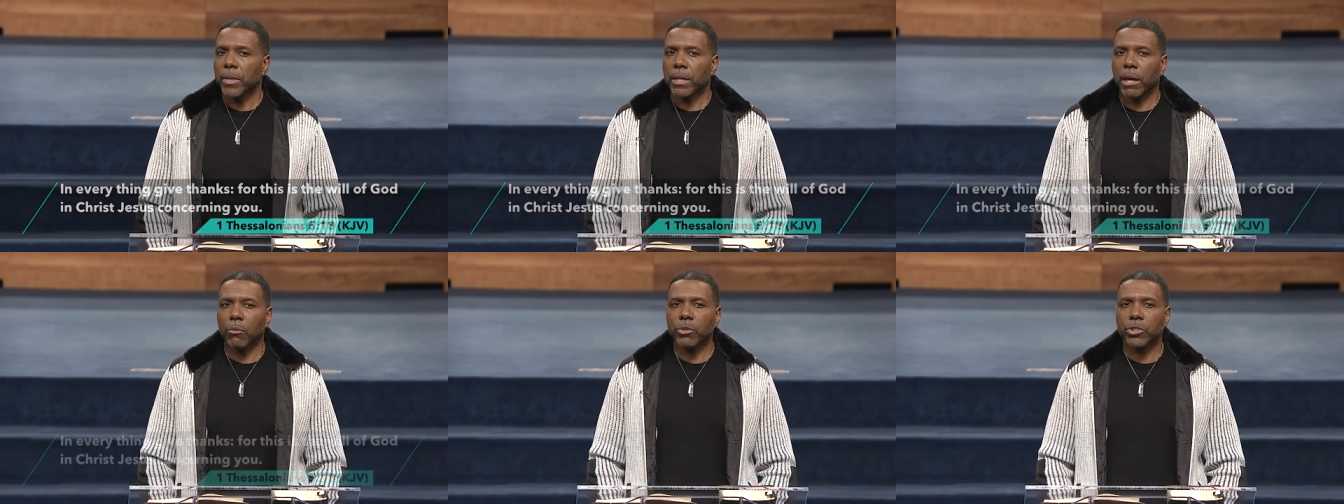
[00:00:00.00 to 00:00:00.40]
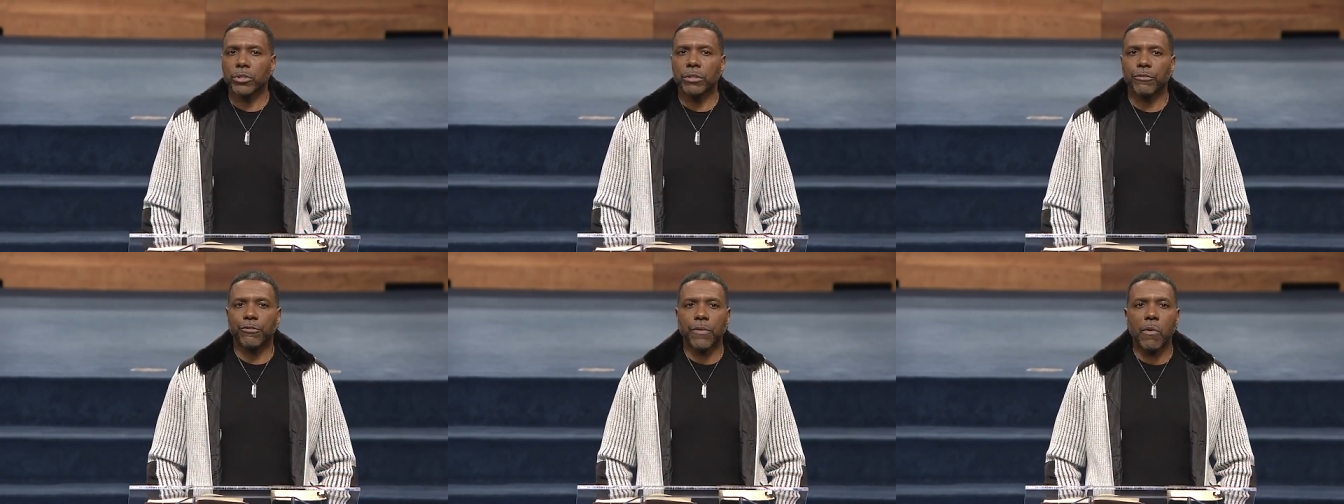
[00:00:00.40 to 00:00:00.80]
Now, I want
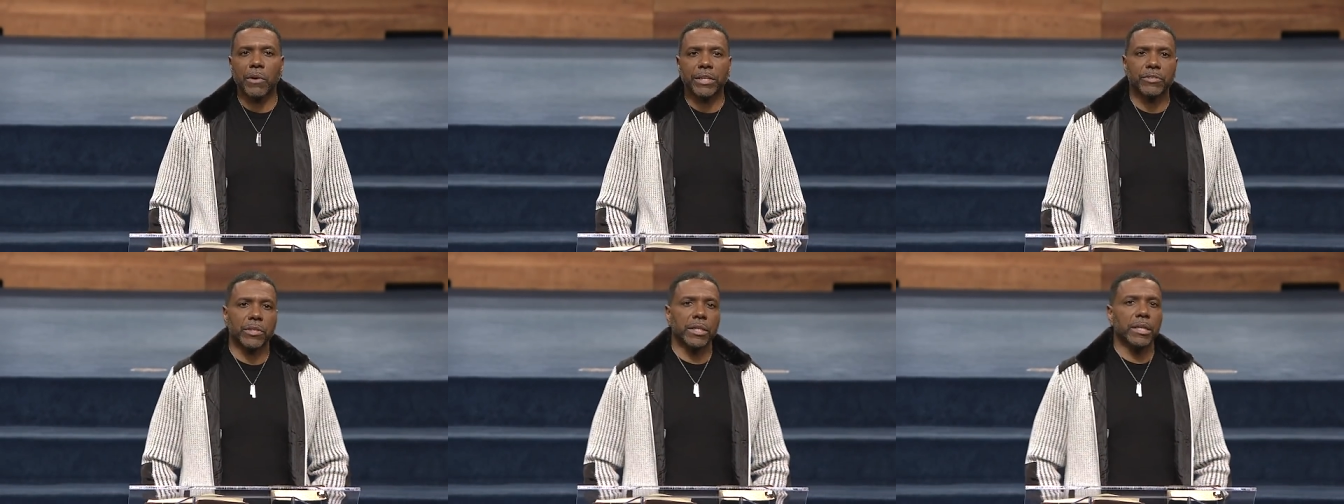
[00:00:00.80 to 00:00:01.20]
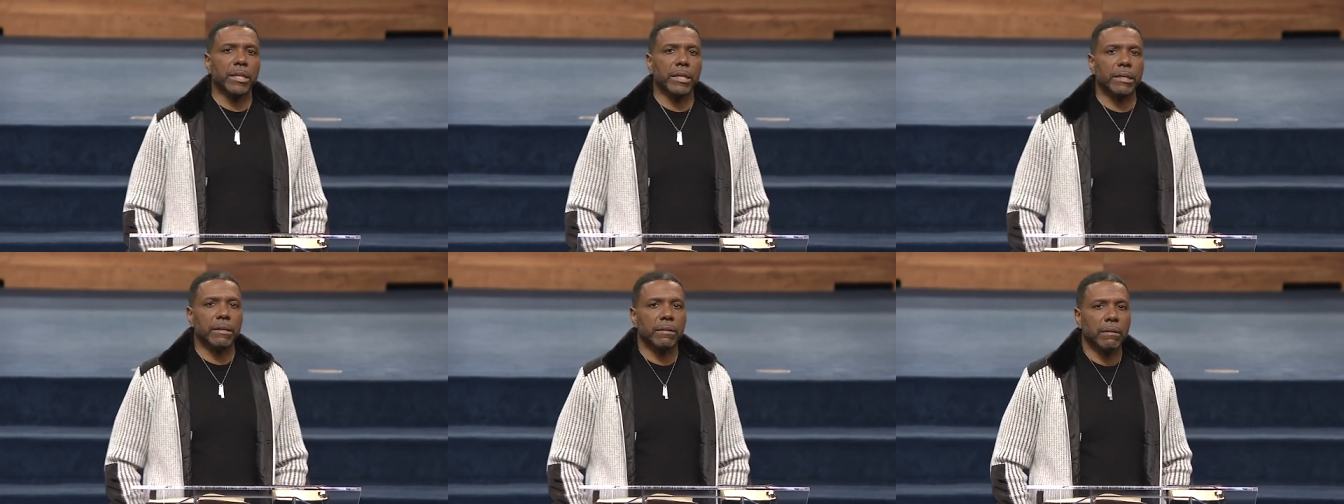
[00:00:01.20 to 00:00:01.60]
you to focus
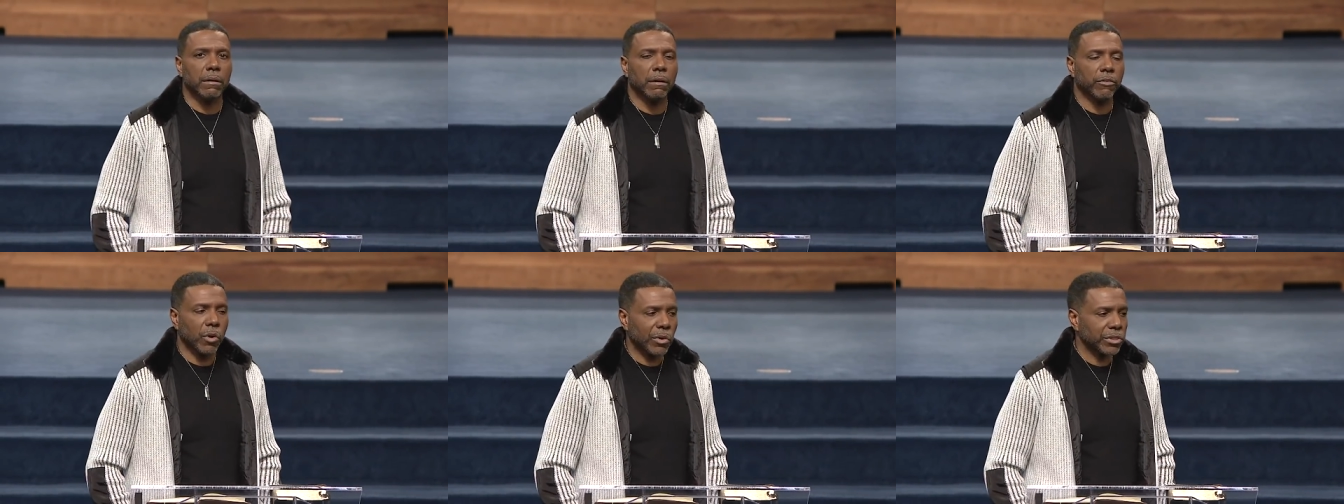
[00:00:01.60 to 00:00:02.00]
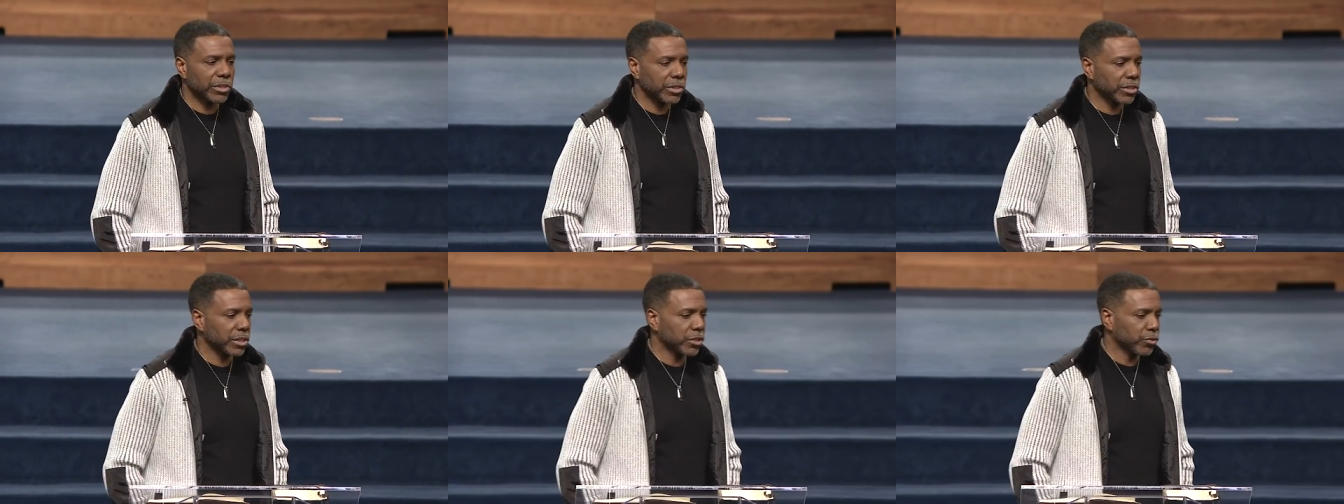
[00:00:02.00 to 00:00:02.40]
in, of course,
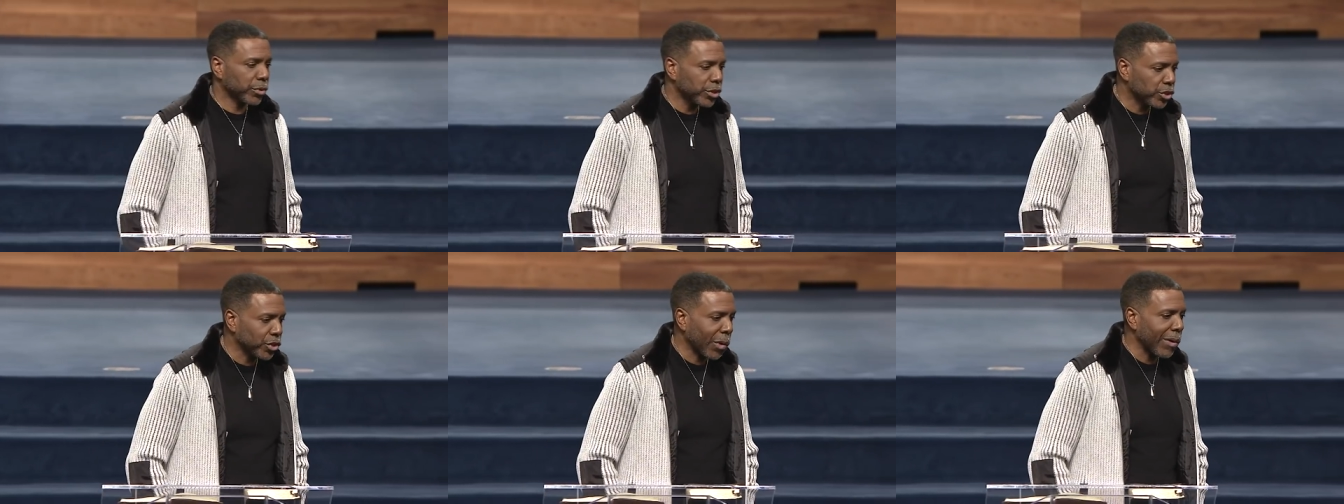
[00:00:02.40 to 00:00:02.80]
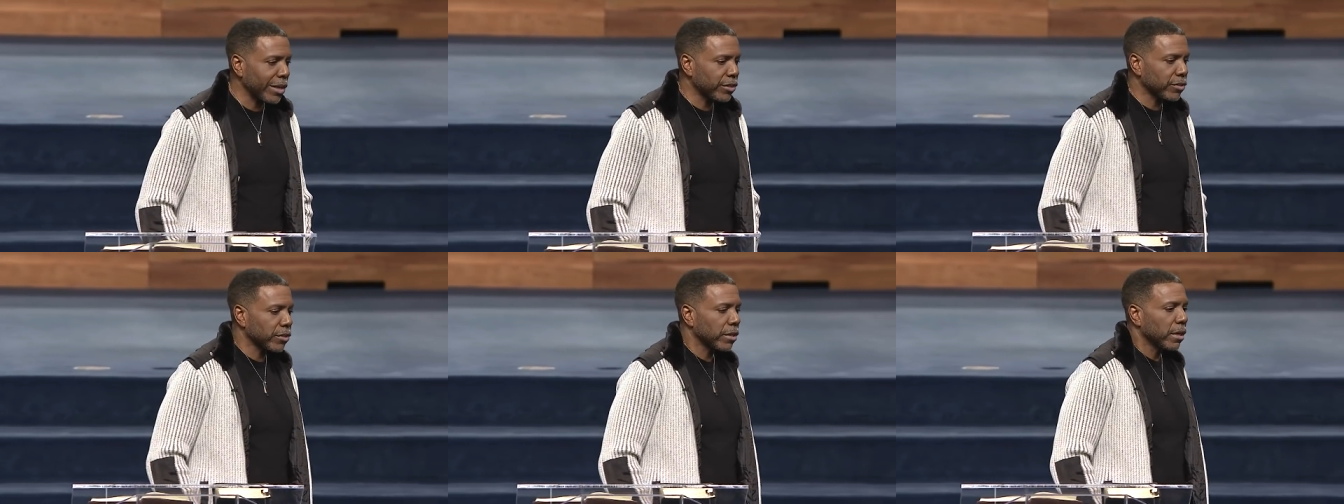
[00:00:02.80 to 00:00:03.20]
he says,
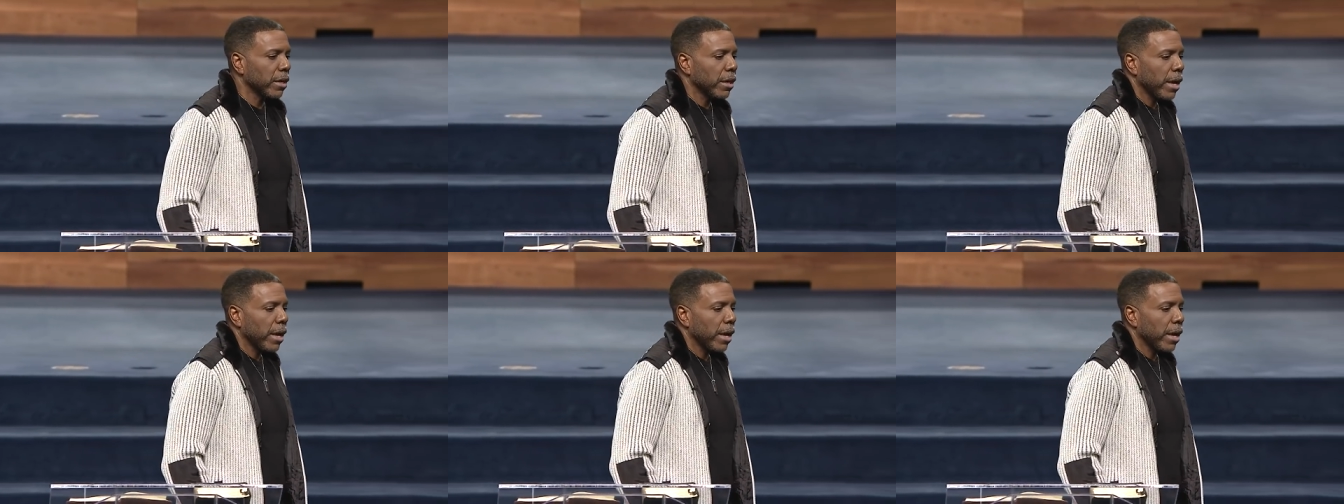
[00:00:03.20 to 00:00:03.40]
rejoice